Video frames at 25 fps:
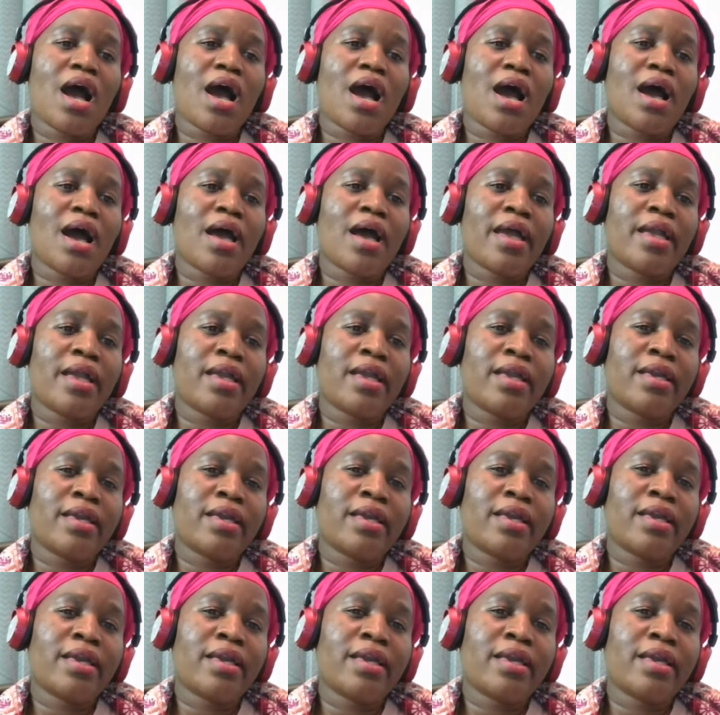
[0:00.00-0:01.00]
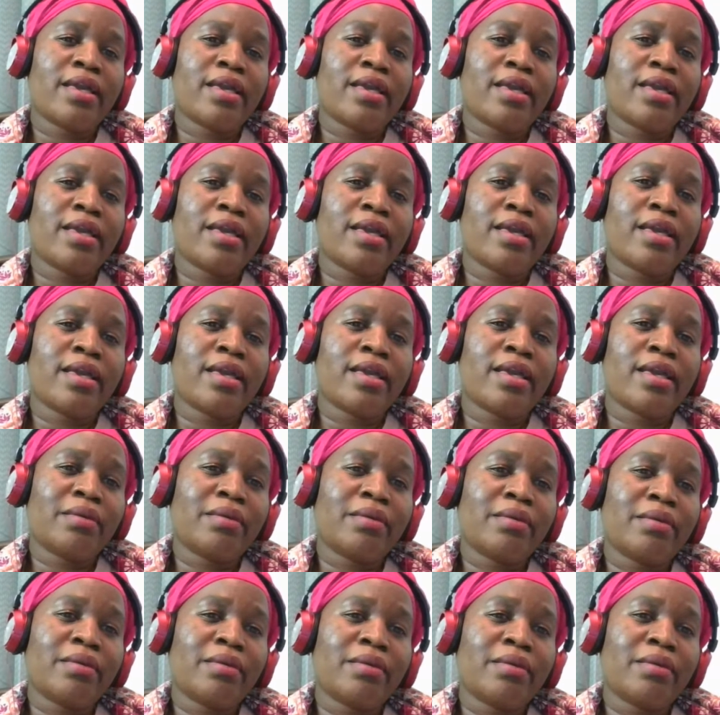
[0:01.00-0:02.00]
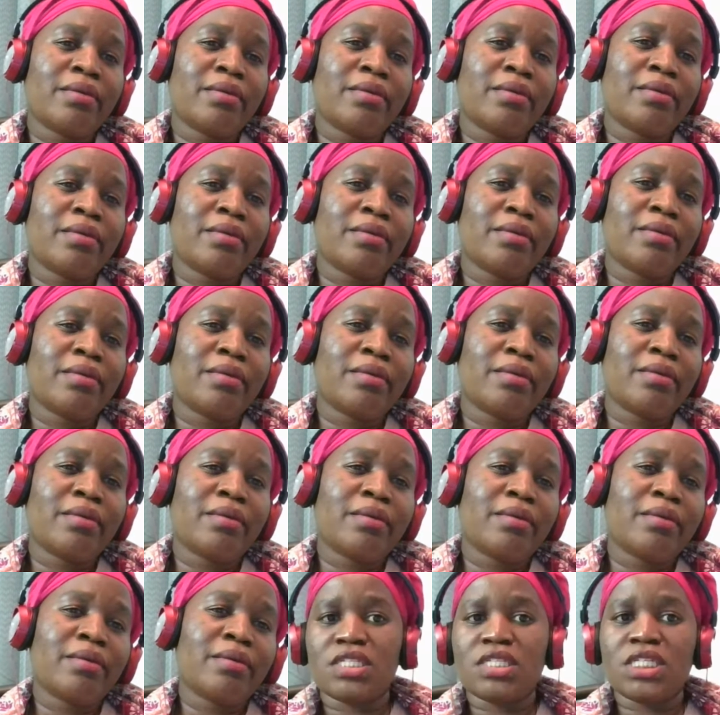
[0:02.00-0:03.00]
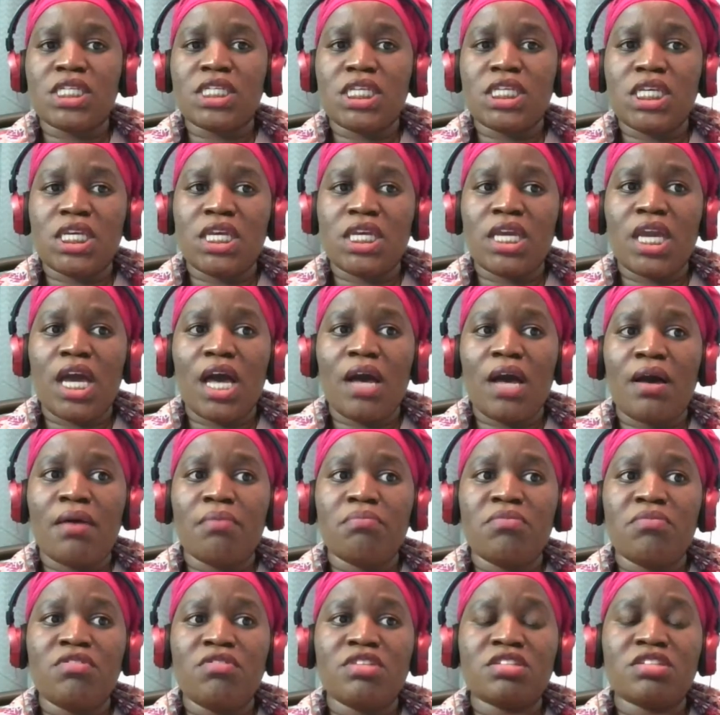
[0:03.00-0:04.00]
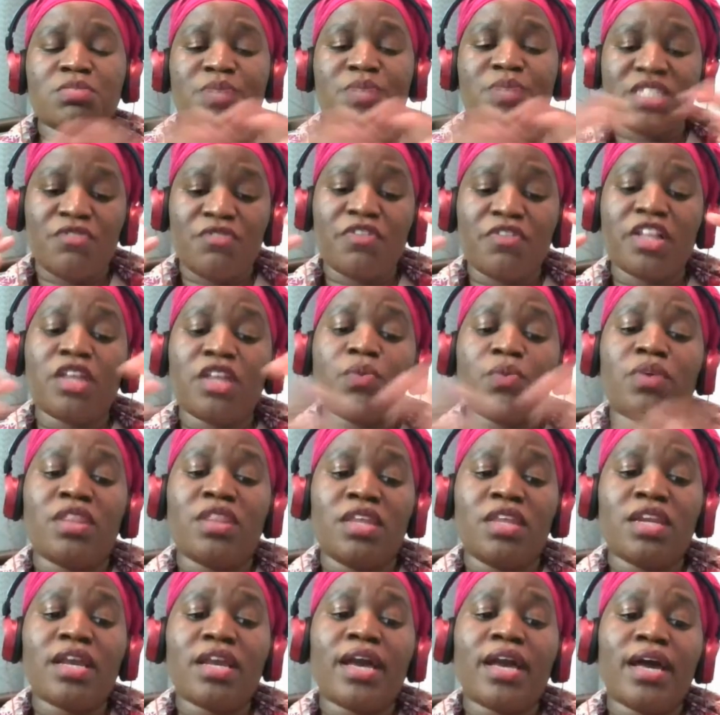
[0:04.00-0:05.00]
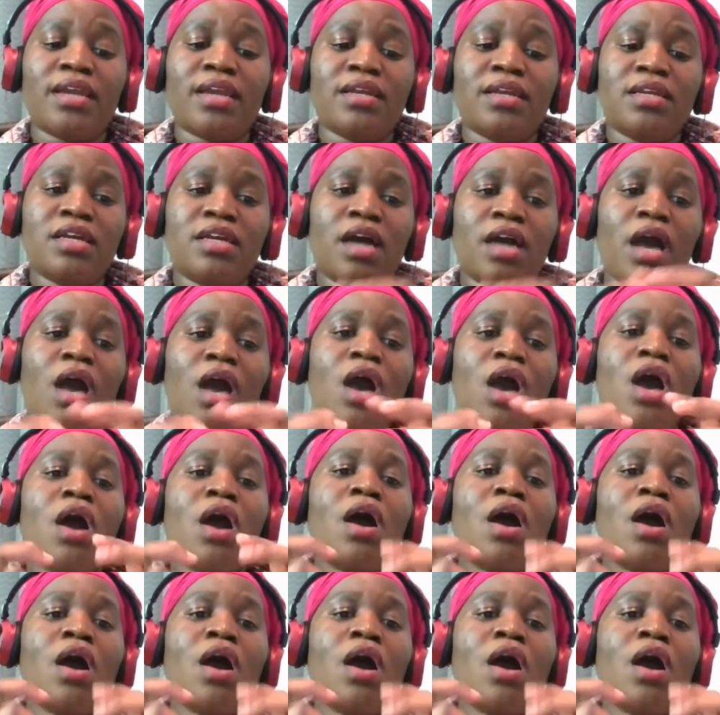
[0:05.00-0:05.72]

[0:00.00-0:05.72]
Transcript: I personally to see, specifically within Canada,